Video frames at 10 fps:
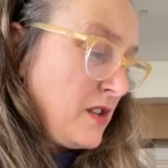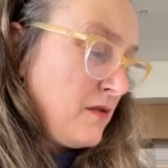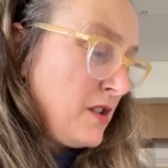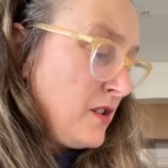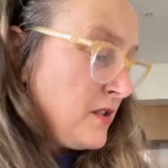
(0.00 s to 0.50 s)

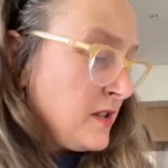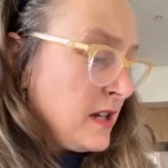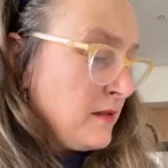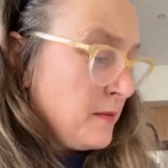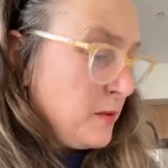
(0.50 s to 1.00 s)

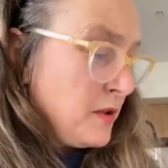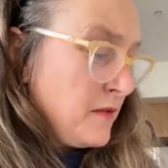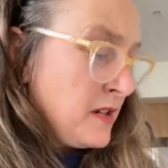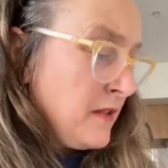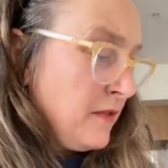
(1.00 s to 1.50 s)
the
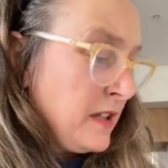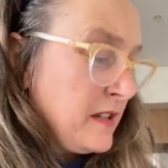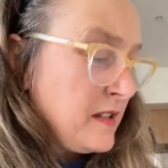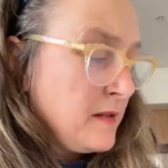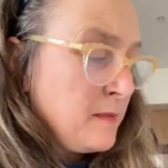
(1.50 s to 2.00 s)
point of the
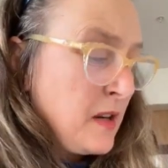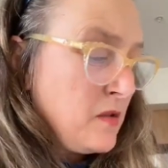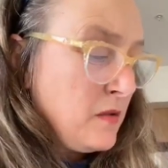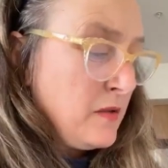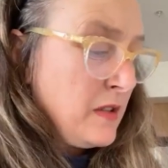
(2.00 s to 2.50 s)
Netflix
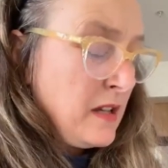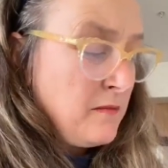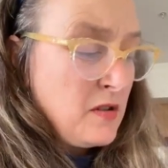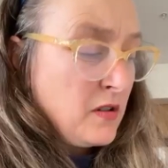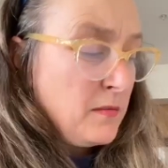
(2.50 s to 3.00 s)
special
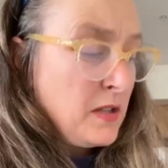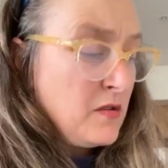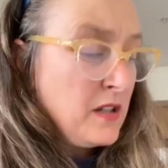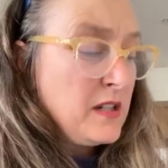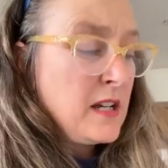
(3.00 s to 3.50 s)

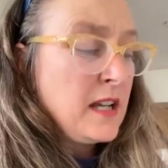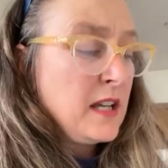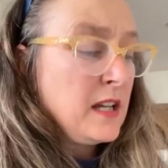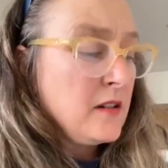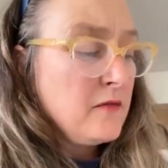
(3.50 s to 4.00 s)
documentary
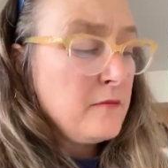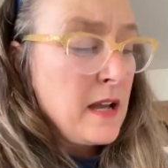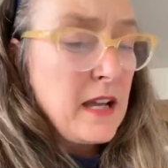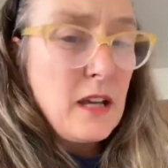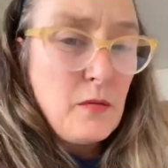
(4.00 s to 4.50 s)
Take Care of
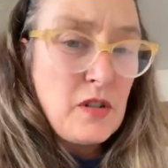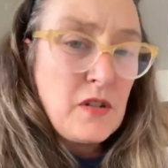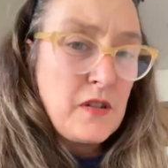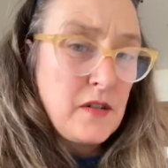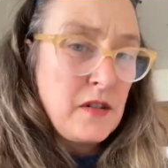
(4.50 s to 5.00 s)
Maya,
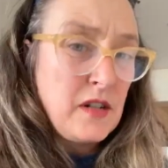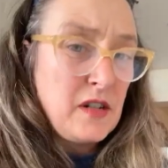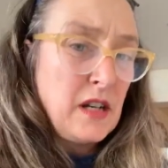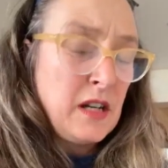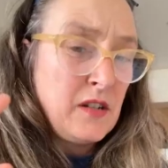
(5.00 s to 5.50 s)
which is just
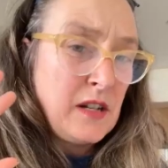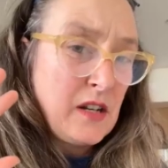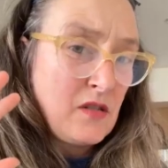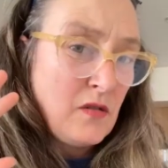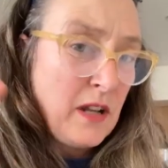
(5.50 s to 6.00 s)
an
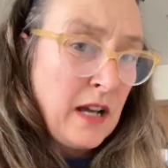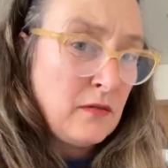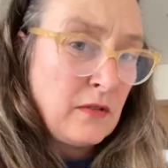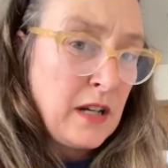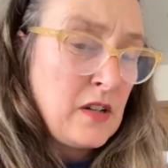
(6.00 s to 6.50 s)
international
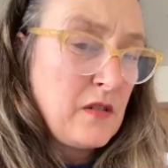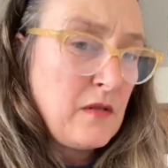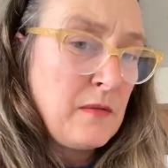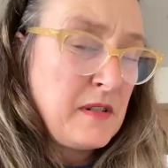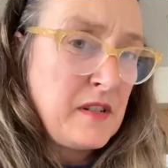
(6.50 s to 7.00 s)

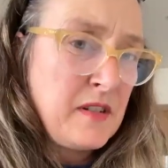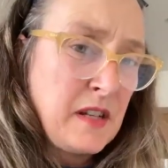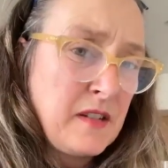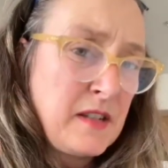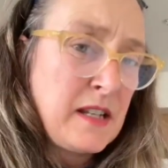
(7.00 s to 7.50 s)
outrage. It's a
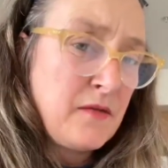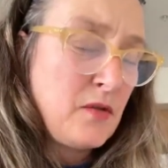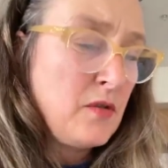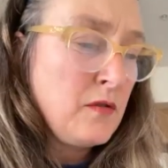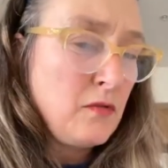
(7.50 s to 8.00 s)
success
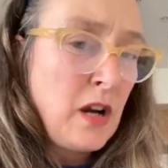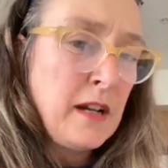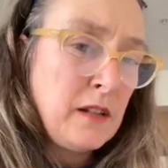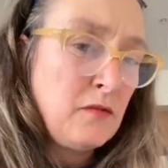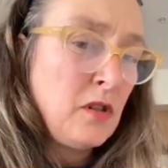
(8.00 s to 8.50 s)
for all the
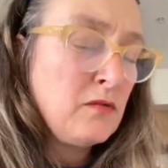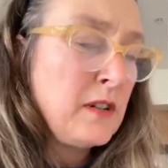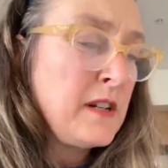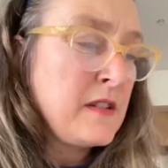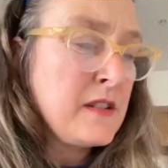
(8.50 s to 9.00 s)
right and wrong
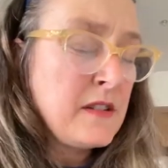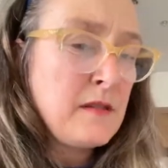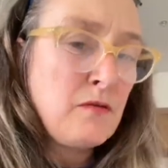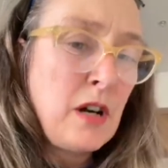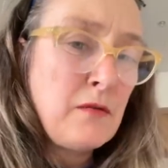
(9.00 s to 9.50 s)
reasons.
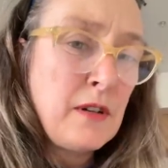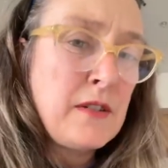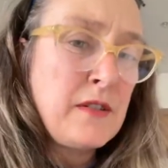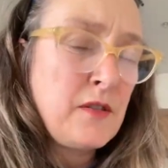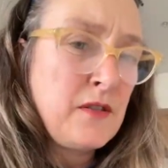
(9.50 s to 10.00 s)
The right
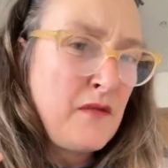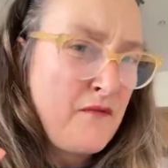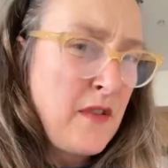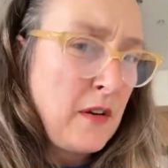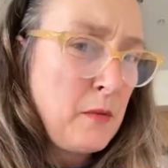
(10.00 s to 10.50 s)
reasons because it's
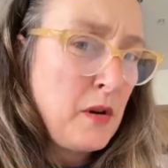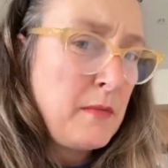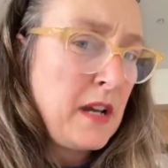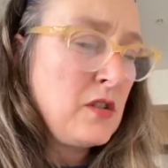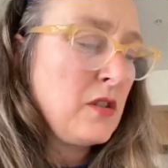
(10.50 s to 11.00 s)
a very
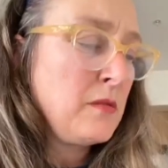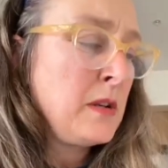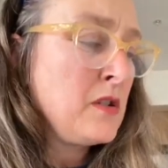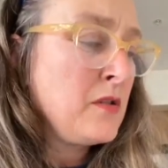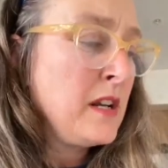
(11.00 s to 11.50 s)
well-made
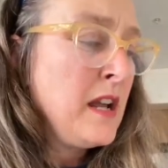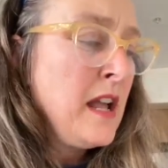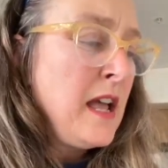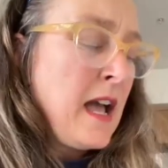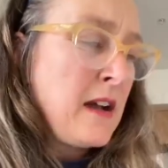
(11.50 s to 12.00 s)
documentary,
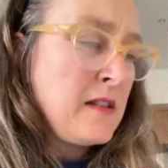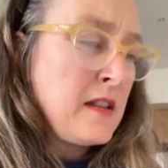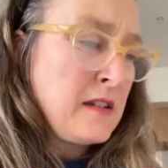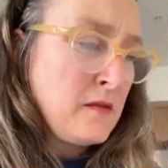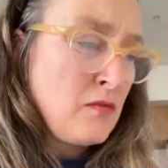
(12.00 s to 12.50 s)

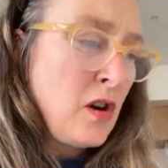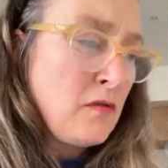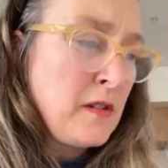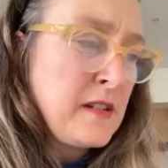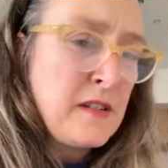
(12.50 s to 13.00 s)
and there's the
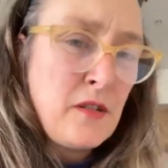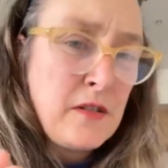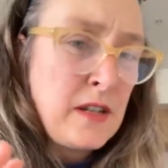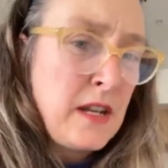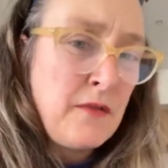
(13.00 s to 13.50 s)
wrong reasons
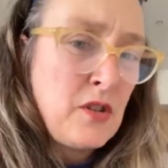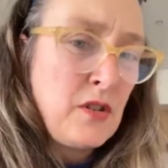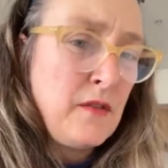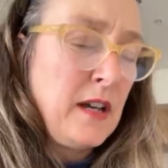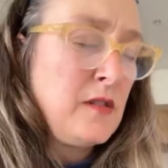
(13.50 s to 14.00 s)
because it never
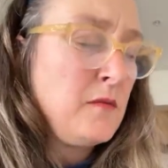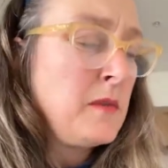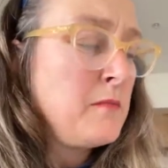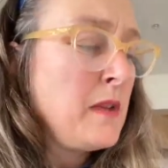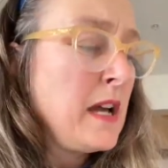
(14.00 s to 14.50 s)
should have had to
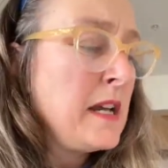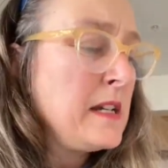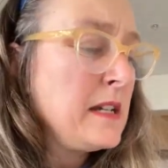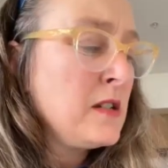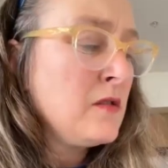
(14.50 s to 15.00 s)
have been
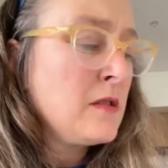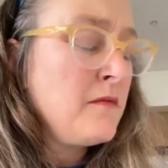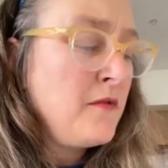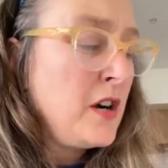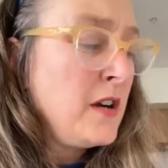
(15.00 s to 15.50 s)
made. It took
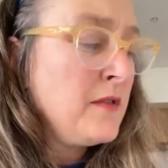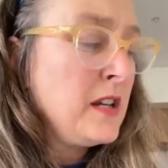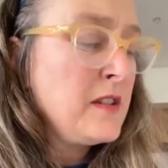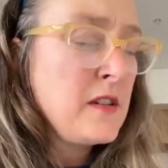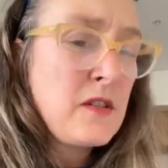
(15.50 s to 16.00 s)
them 5
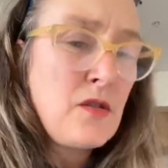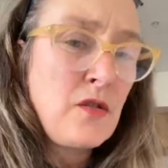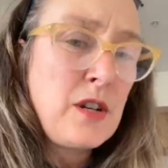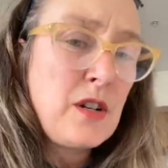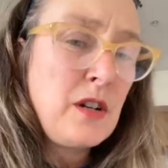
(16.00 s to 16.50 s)
years at
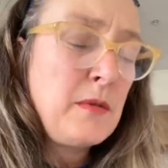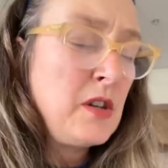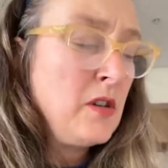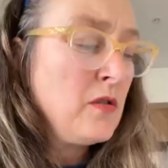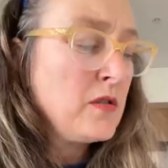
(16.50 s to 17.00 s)
Storytime
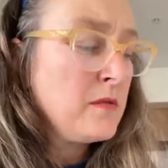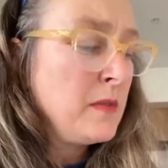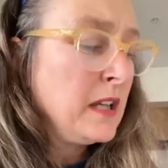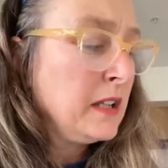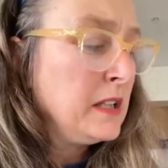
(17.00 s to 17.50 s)
in New York
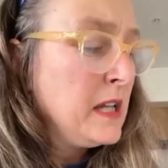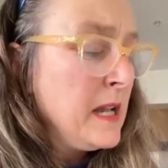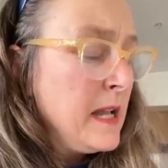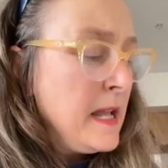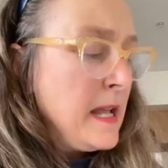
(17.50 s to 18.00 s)
to make it,
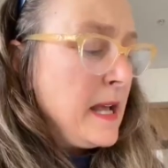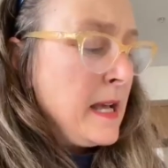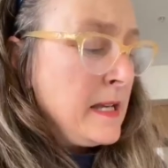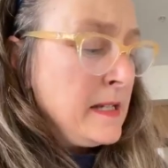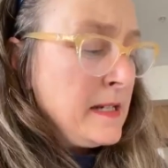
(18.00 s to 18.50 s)

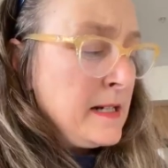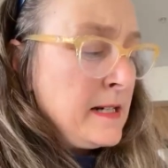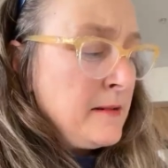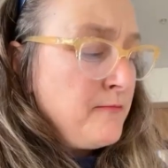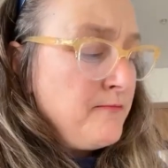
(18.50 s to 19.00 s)
and
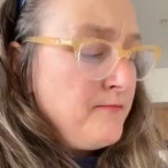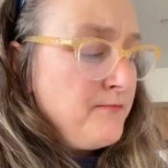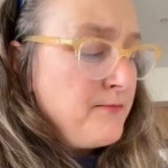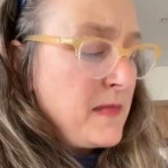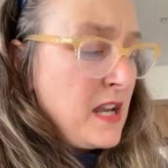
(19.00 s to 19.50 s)

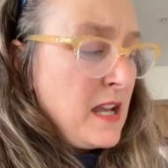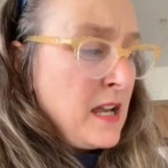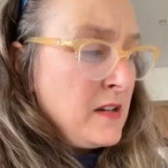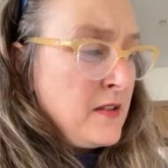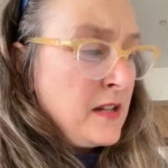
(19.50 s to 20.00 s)

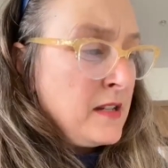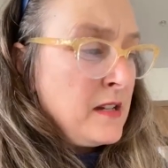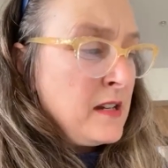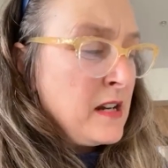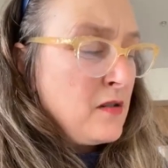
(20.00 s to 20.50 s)
they
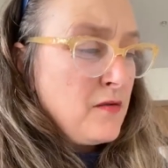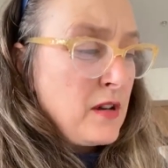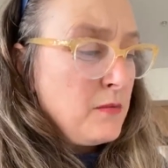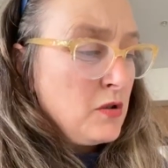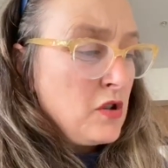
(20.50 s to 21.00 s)
did an
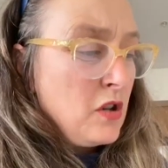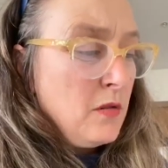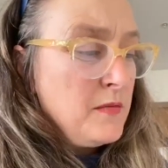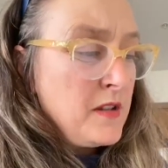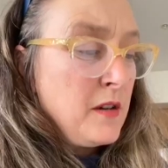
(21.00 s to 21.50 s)
incredible
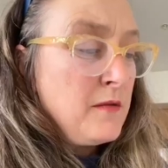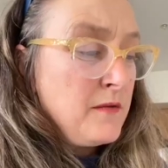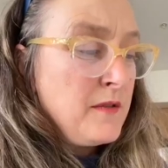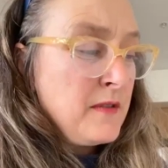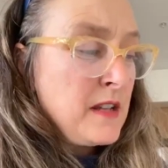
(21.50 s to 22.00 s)
job, so
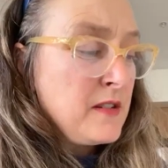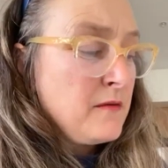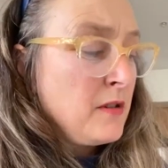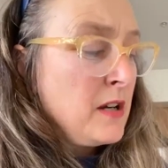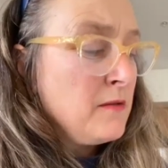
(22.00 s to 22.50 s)
that's
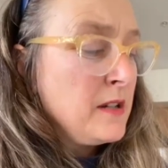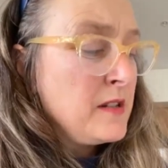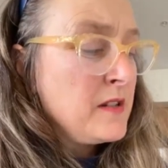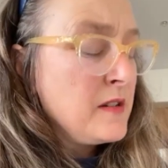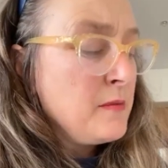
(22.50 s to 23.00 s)
the right
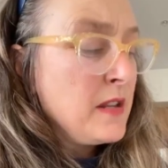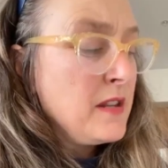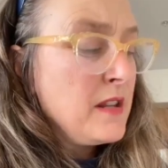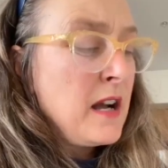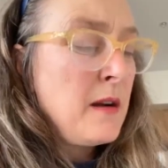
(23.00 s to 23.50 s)
reasons.
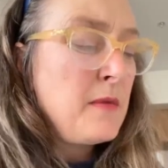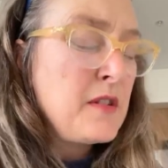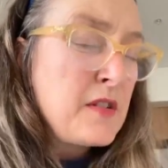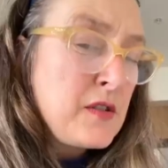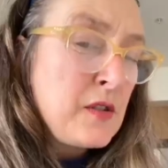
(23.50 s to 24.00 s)
But
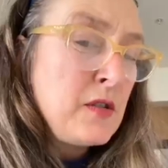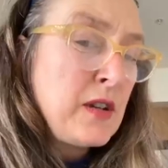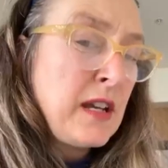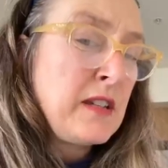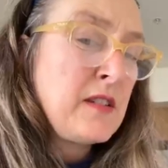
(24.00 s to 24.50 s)
as
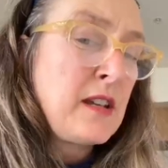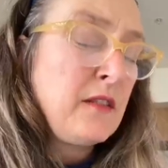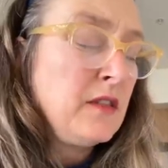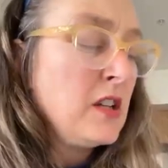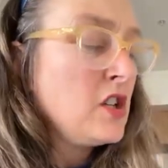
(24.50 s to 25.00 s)
soon as
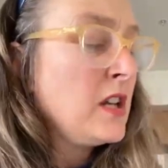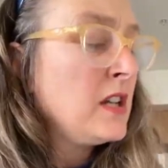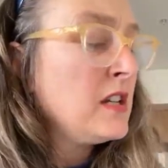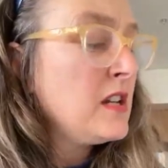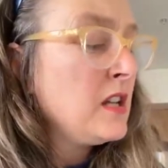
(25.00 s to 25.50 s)
Daphne
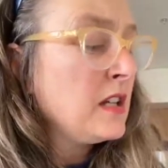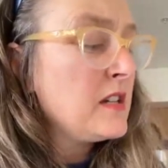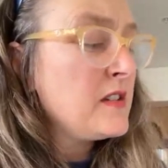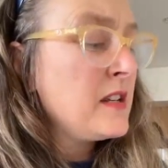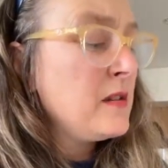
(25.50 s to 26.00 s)
Chen,
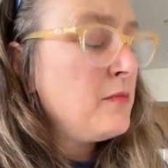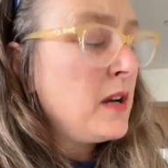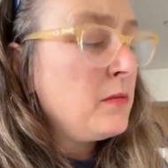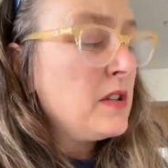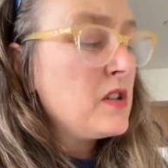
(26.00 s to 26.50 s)
like I said,
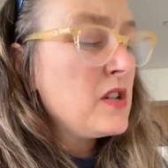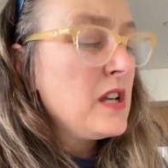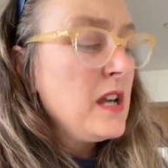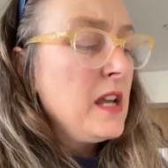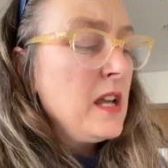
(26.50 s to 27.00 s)
published